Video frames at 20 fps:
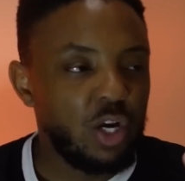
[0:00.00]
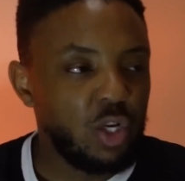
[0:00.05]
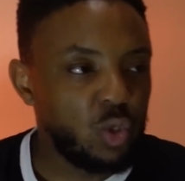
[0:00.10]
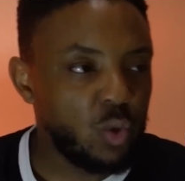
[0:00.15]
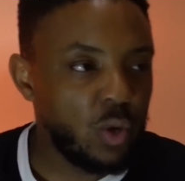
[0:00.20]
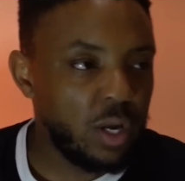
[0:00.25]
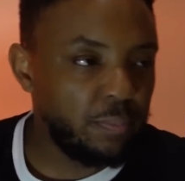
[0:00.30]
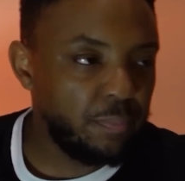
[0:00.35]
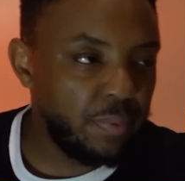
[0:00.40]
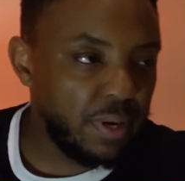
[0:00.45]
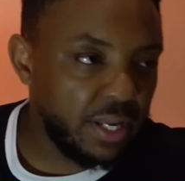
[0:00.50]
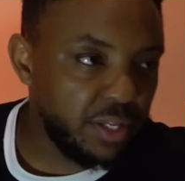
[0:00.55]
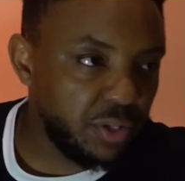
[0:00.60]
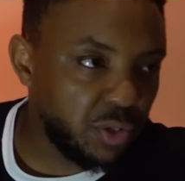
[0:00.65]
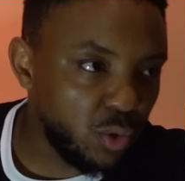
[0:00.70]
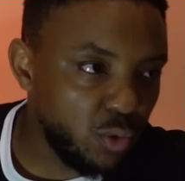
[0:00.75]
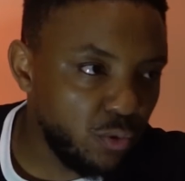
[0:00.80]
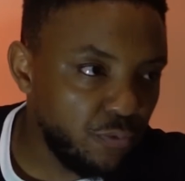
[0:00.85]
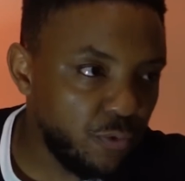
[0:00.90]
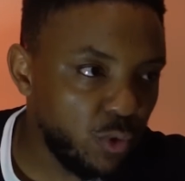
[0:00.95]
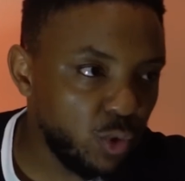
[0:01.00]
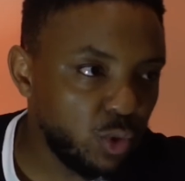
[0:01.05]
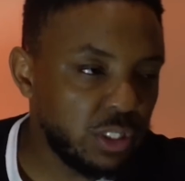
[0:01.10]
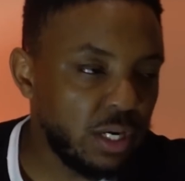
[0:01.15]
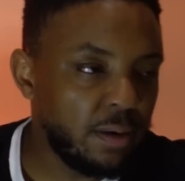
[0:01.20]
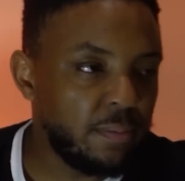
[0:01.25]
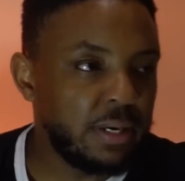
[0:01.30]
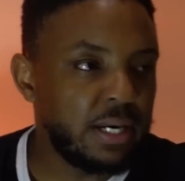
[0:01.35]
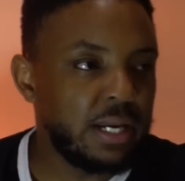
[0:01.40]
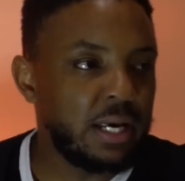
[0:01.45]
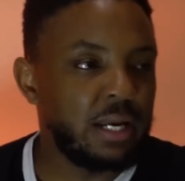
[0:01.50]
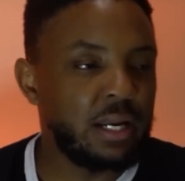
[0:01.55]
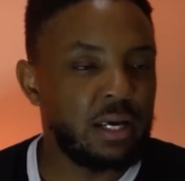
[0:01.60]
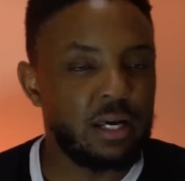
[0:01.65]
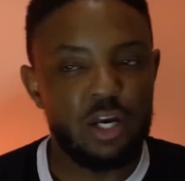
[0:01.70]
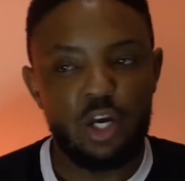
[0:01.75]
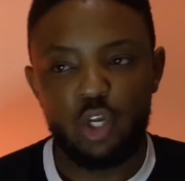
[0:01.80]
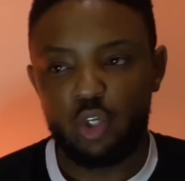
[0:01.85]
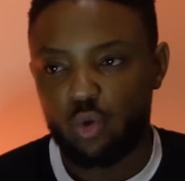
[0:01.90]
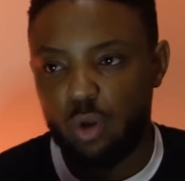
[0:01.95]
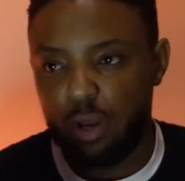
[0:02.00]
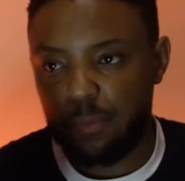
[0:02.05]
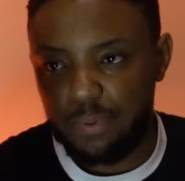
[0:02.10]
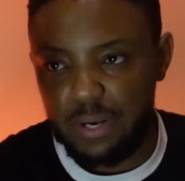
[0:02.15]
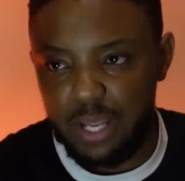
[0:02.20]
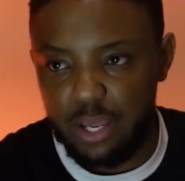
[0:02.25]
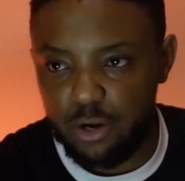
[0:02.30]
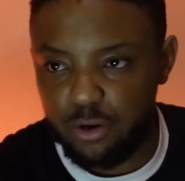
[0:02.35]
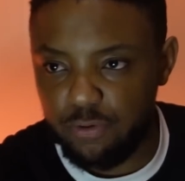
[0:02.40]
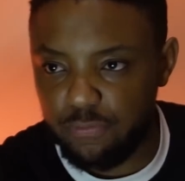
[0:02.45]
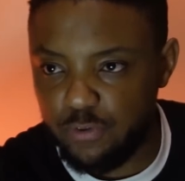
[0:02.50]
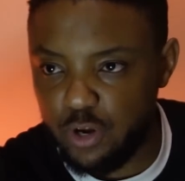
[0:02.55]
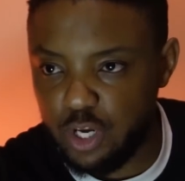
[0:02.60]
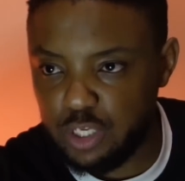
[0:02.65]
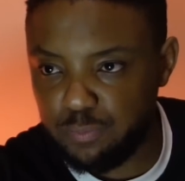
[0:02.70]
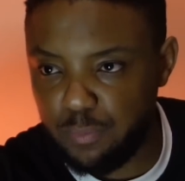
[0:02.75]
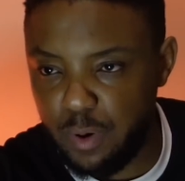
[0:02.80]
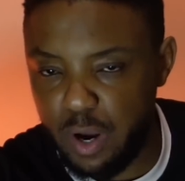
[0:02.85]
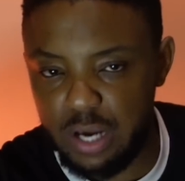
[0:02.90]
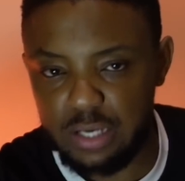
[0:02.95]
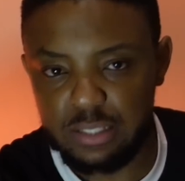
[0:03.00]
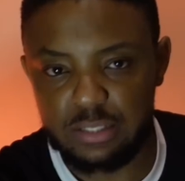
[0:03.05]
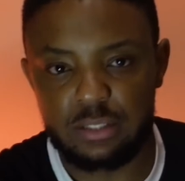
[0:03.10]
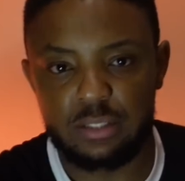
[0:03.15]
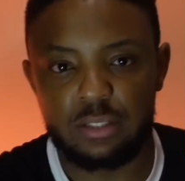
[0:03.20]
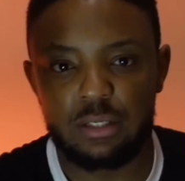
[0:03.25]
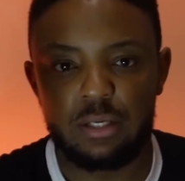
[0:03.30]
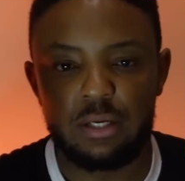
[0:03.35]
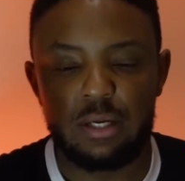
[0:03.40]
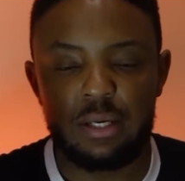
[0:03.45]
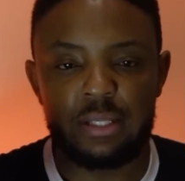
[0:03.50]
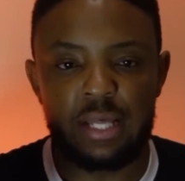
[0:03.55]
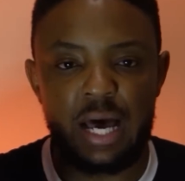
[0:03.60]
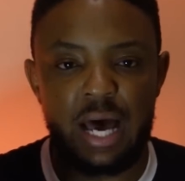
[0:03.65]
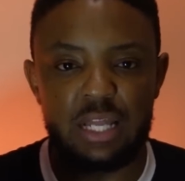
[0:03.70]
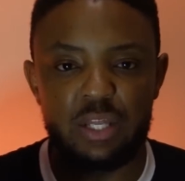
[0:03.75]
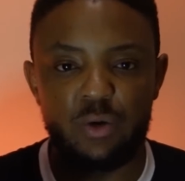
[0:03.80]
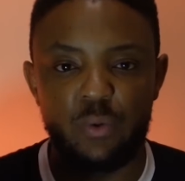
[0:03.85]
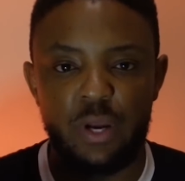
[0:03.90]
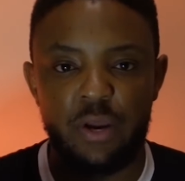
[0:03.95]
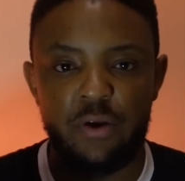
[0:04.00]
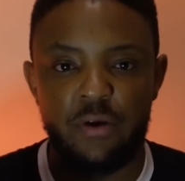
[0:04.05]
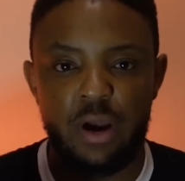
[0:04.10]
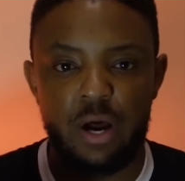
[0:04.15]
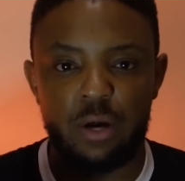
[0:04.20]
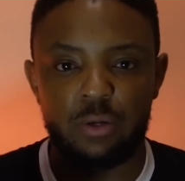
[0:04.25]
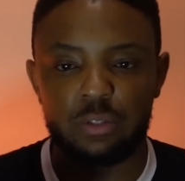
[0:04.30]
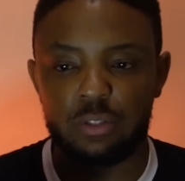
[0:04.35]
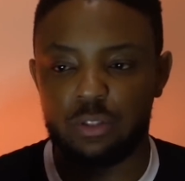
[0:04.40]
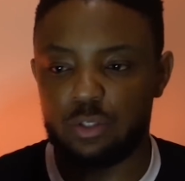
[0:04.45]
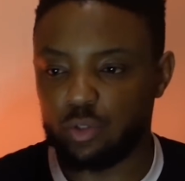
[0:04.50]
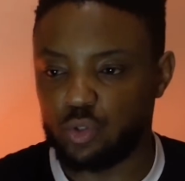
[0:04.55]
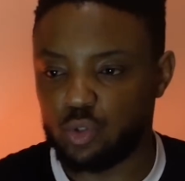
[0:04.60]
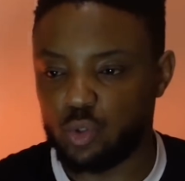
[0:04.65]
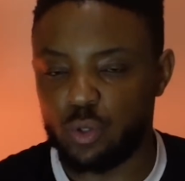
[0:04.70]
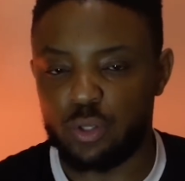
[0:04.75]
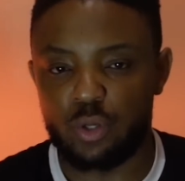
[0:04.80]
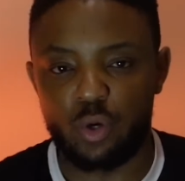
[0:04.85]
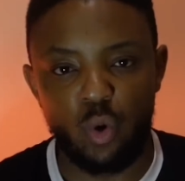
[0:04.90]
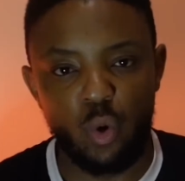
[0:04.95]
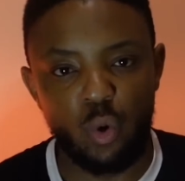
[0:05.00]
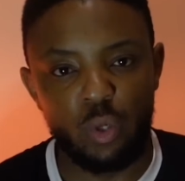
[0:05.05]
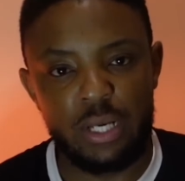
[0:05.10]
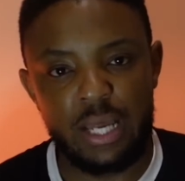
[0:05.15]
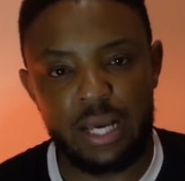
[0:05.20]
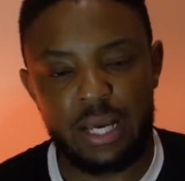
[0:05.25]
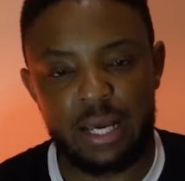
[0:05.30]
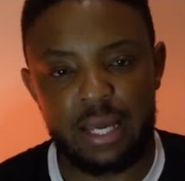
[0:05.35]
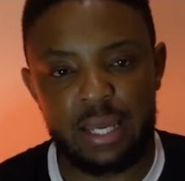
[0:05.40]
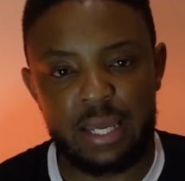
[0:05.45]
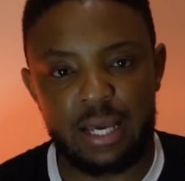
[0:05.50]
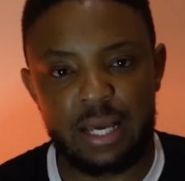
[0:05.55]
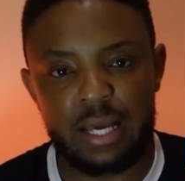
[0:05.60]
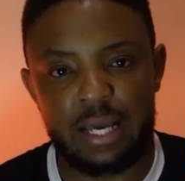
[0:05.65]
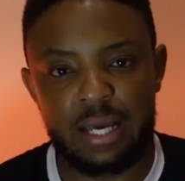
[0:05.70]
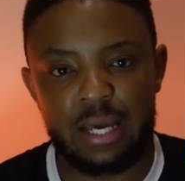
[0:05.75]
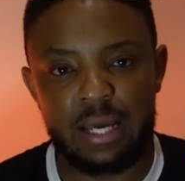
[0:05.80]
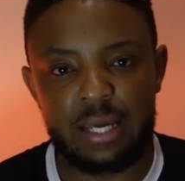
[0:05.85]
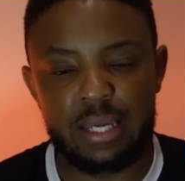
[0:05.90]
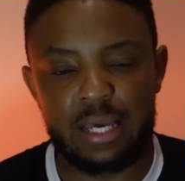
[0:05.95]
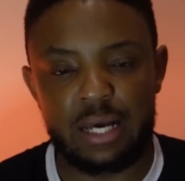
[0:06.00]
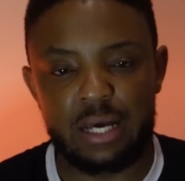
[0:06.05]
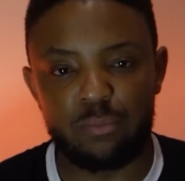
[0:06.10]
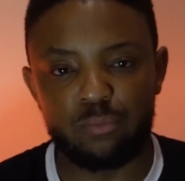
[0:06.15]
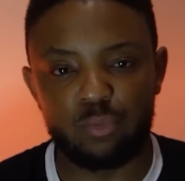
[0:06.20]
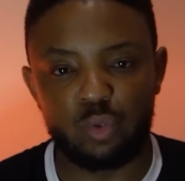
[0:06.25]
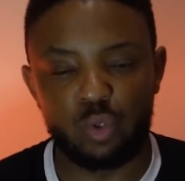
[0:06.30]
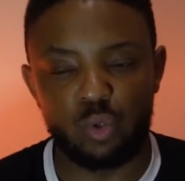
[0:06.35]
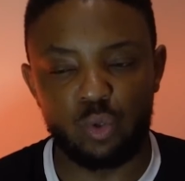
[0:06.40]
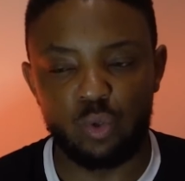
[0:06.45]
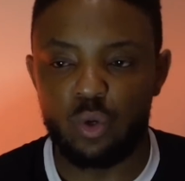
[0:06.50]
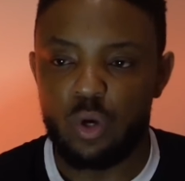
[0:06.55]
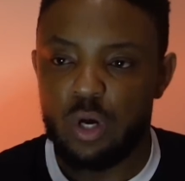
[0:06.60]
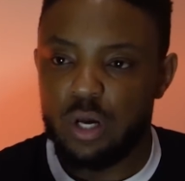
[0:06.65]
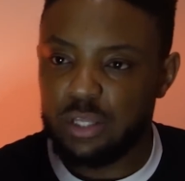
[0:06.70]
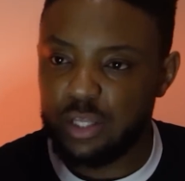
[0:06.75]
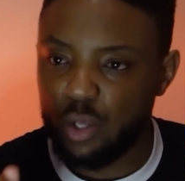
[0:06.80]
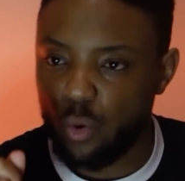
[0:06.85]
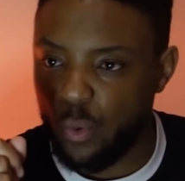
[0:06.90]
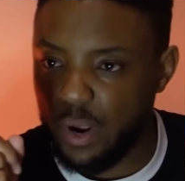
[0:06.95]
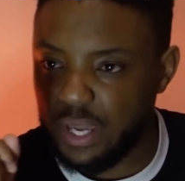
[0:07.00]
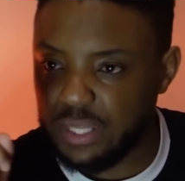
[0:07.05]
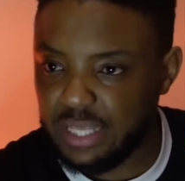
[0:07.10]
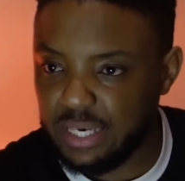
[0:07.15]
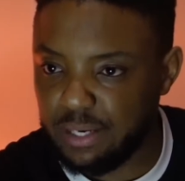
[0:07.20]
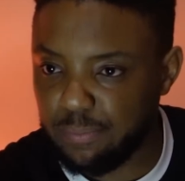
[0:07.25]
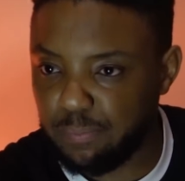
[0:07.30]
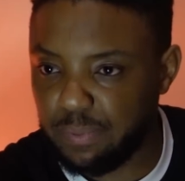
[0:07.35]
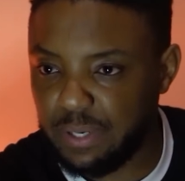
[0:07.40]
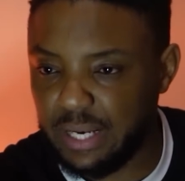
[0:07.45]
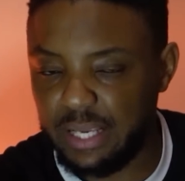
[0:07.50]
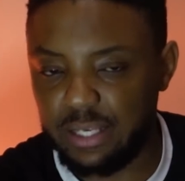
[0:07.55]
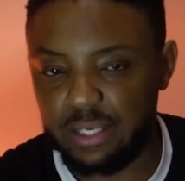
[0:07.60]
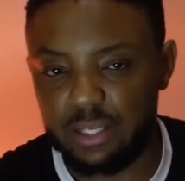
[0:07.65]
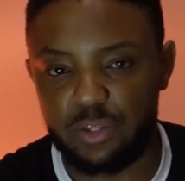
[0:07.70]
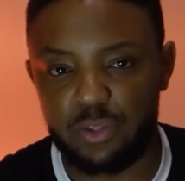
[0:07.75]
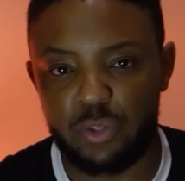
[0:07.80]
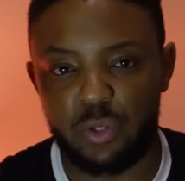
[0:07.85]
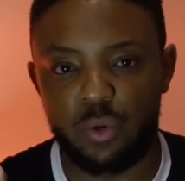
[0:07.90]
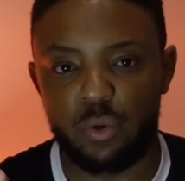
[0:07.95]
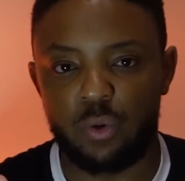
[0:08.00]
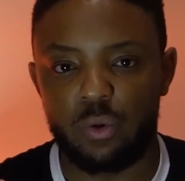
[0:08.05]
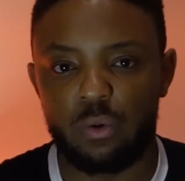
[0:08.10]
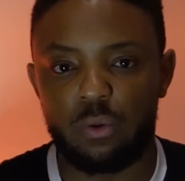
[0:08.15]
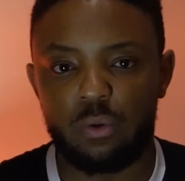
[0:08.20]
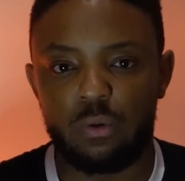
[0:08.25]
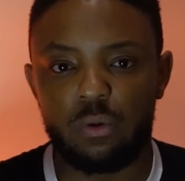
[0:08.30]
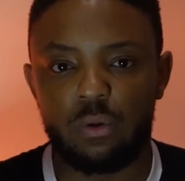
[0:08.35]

Do I play it through for Chabalala? Do I play a reverse pass the other way around? You saw the goal, Yagamtu, the way that he played it through.